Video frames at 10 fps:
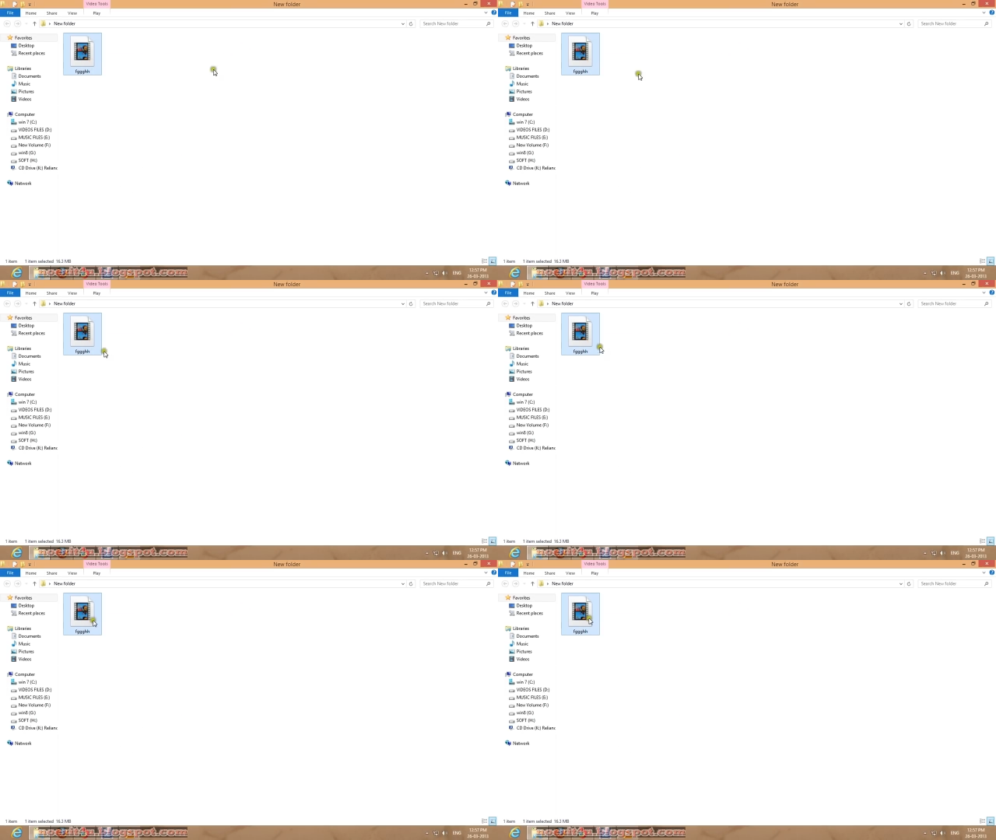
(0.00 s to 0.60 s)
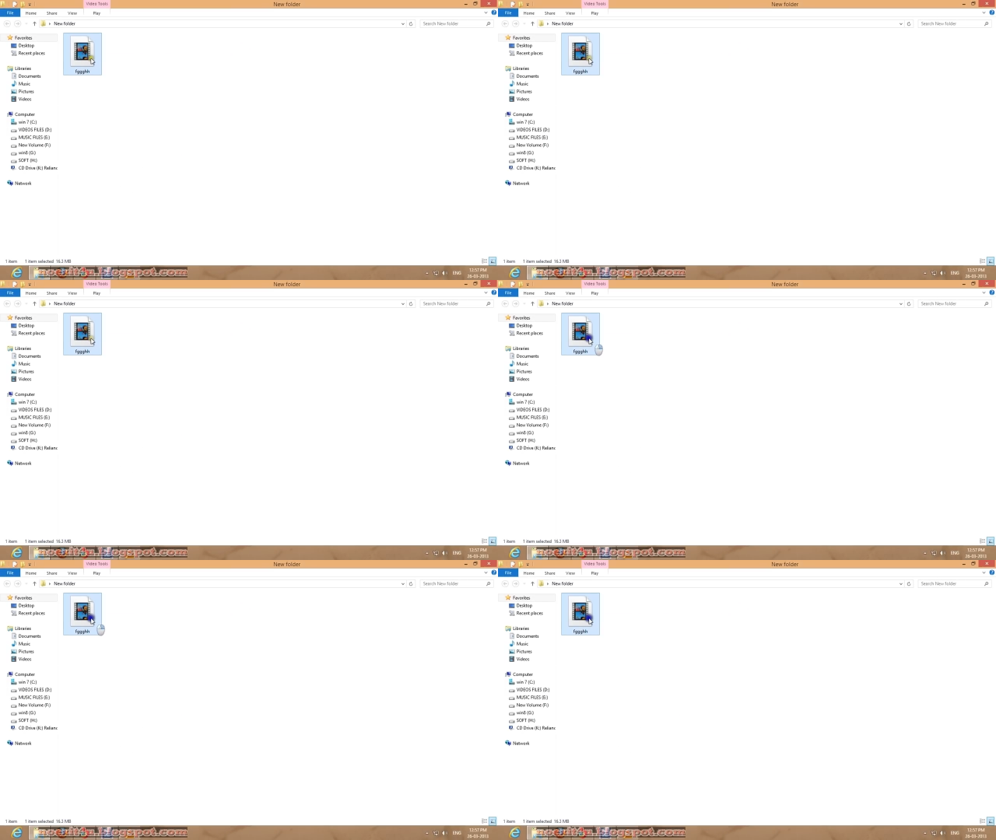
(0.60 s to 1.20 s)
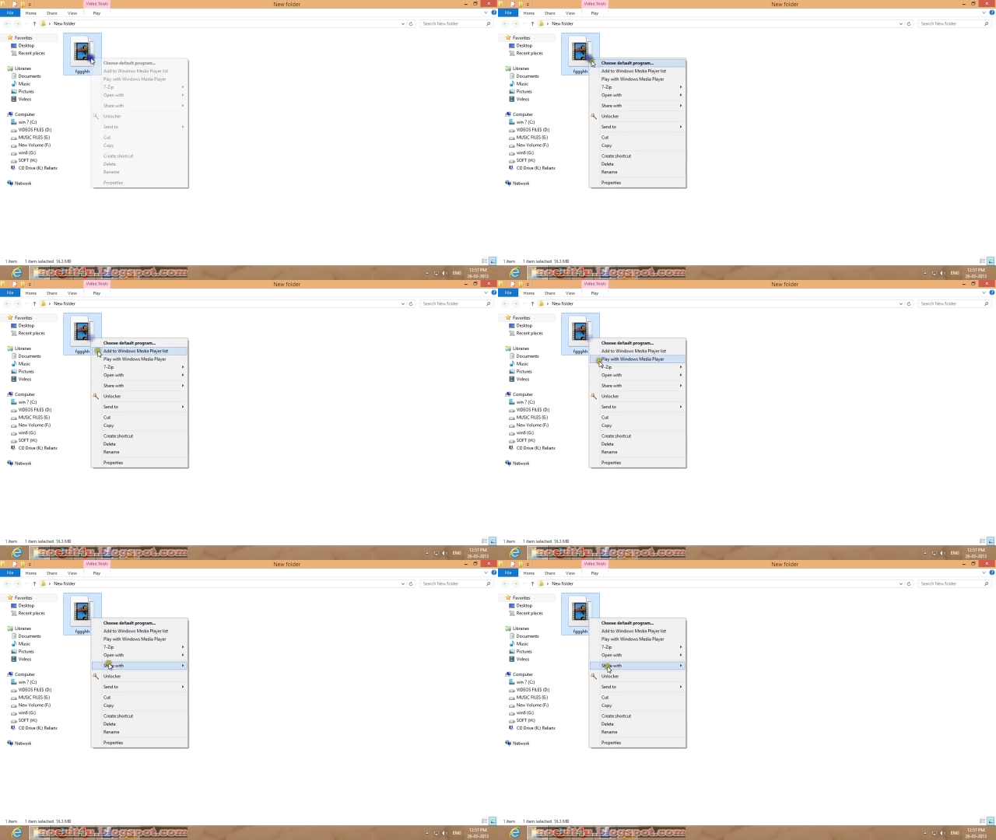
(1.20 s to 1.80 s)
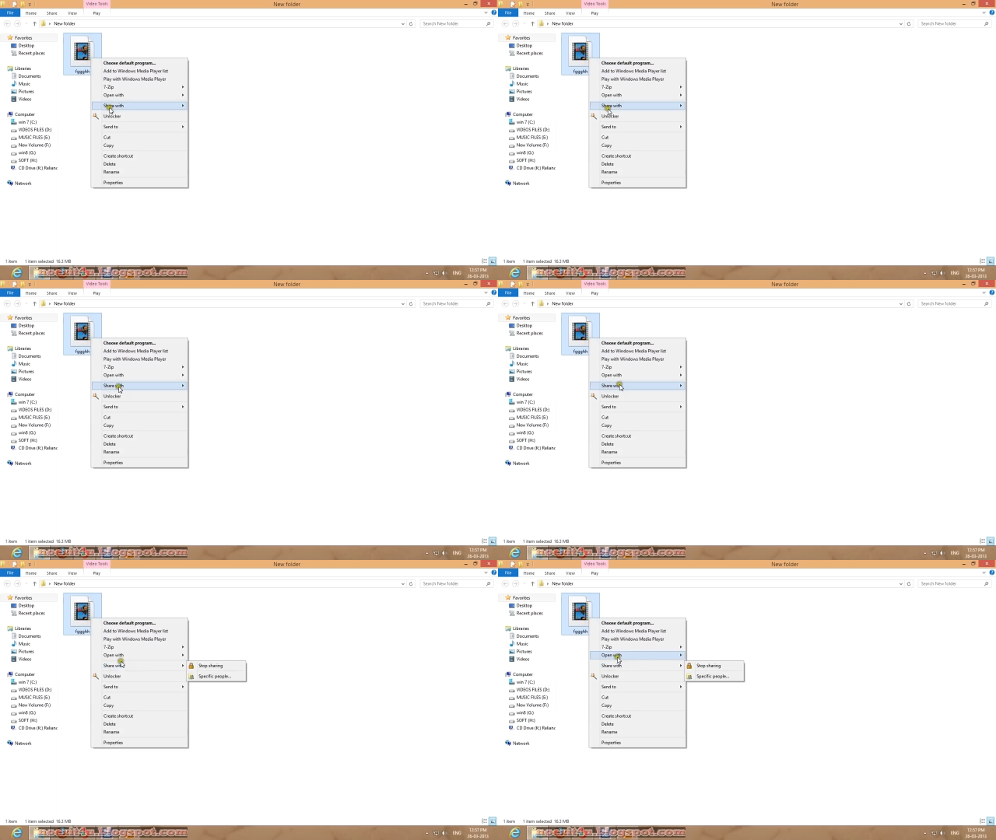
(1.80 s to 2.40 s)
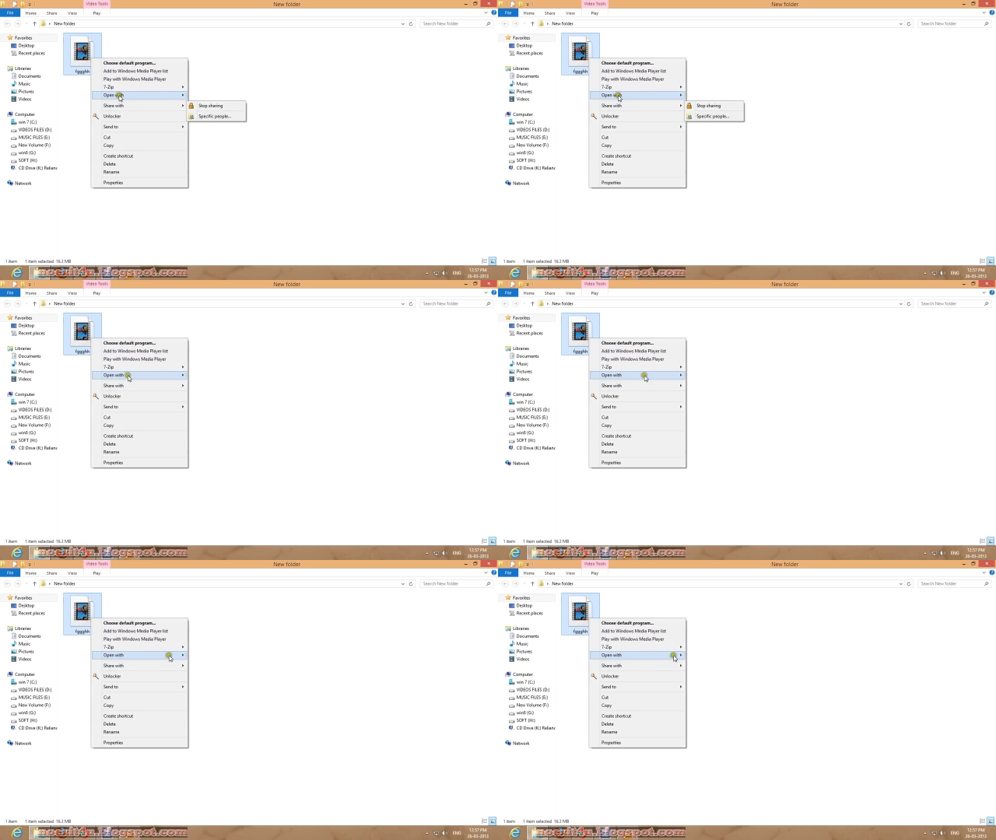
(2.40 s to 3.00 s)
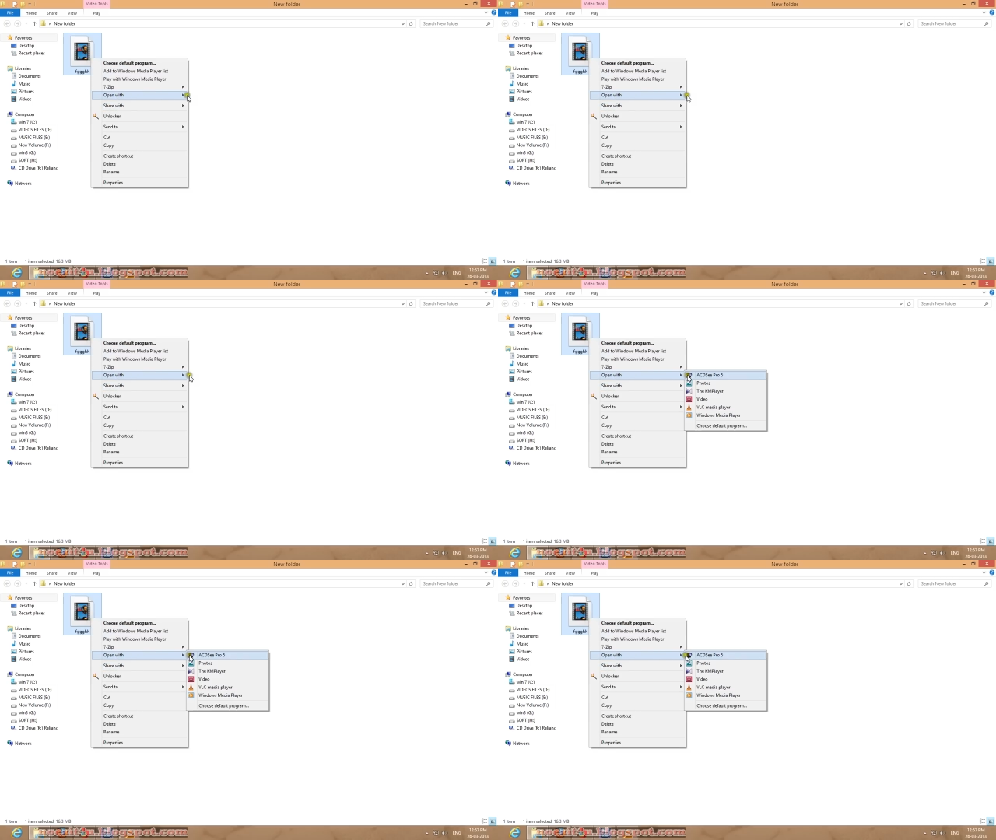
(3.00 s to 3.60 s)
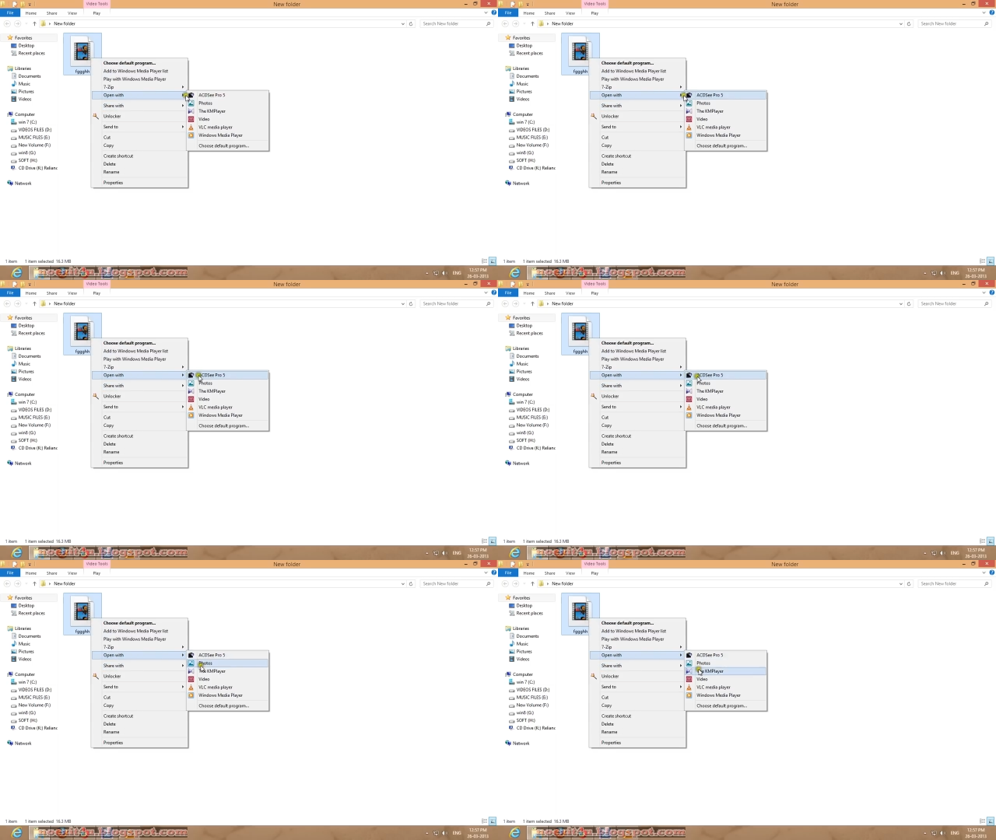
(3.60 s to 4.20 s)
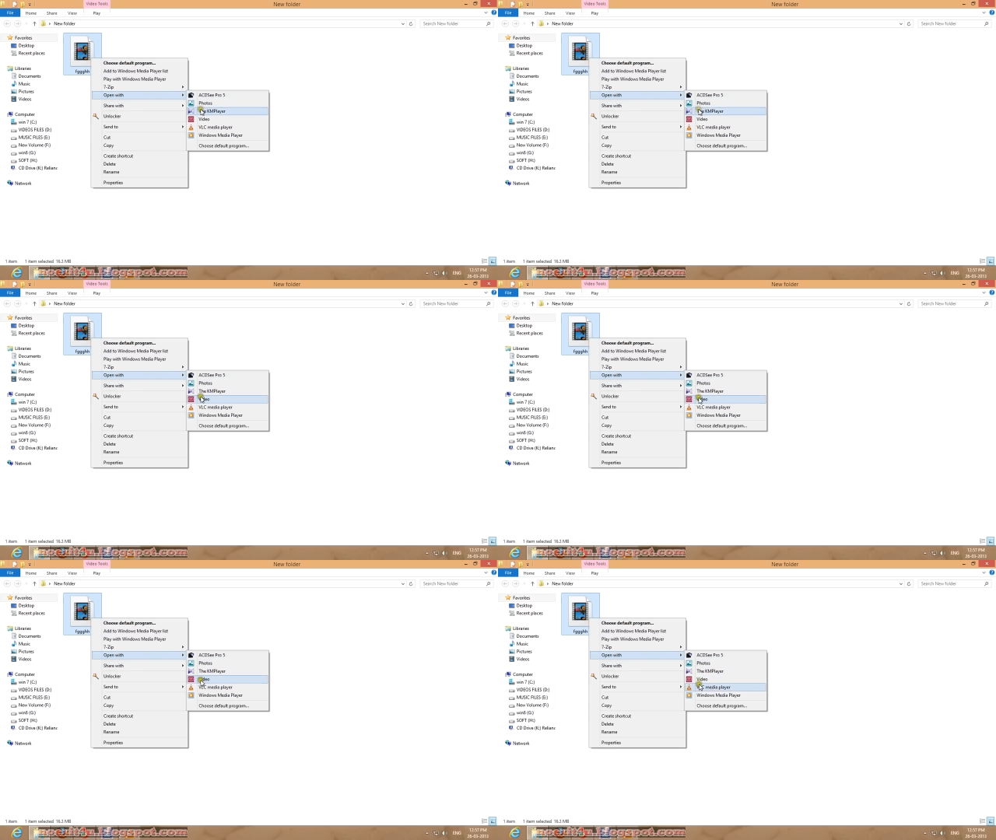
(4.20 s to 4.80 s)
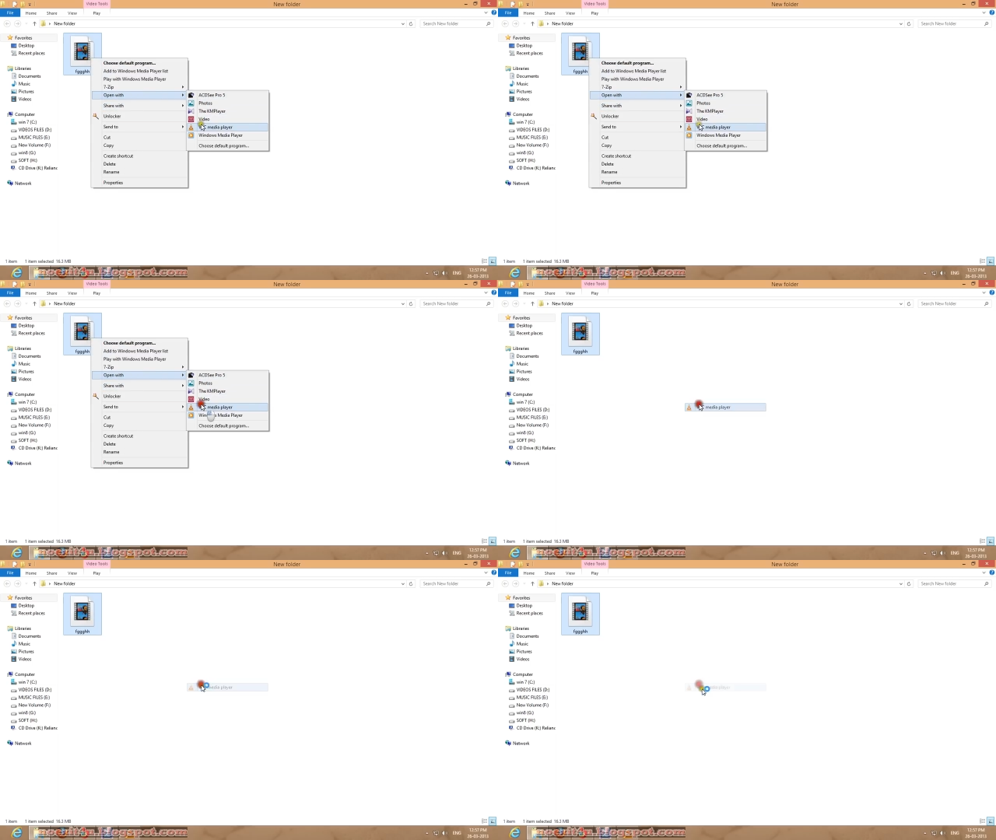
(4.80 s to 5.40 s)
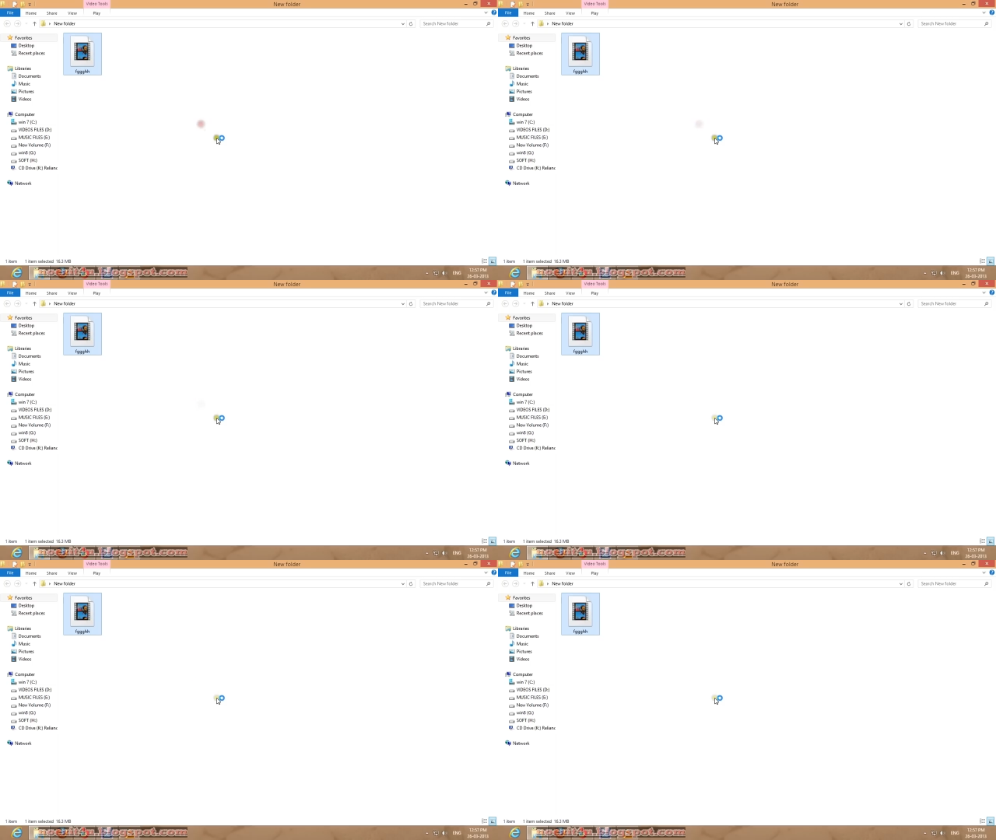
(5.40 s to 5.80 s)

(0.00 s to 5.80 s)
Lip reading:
Nobody's mouth can be seen.